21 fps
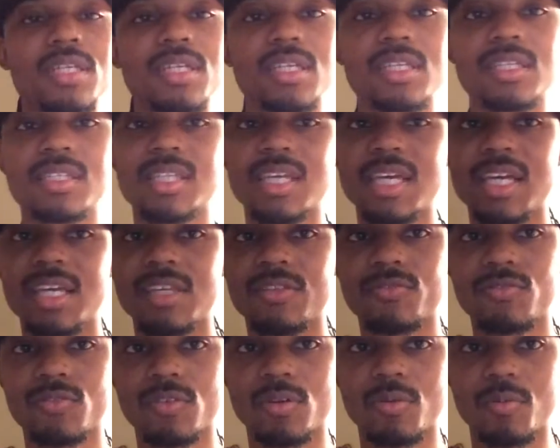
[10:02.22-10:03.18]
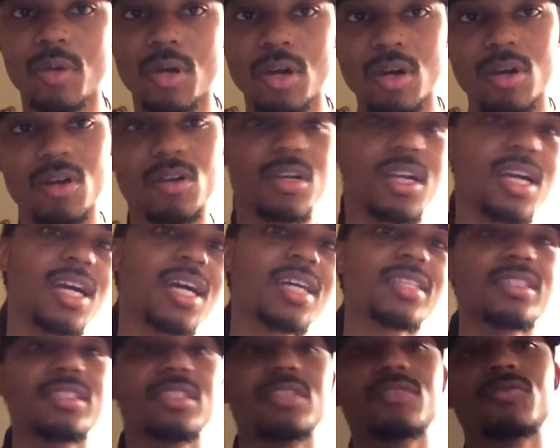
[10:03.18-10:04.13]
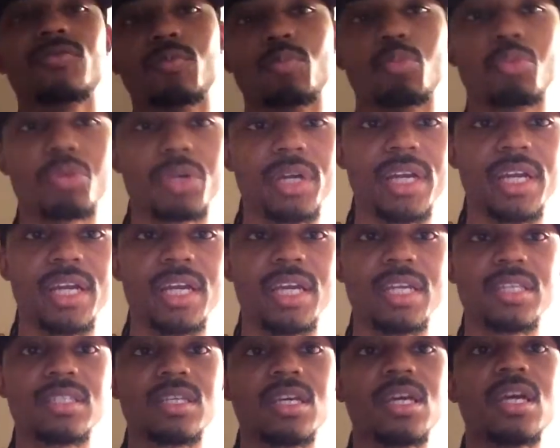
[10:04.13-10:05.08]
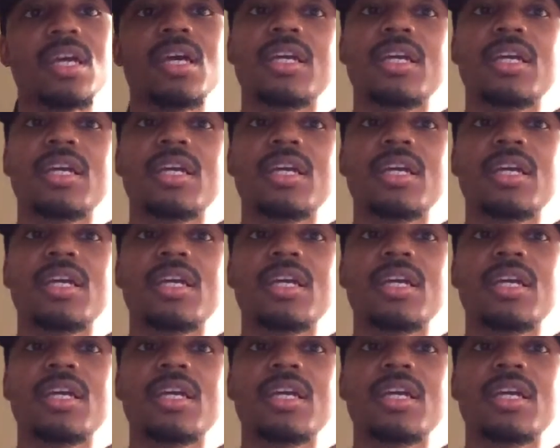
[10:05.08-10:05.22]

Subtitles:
getting things from all kinds of different brands,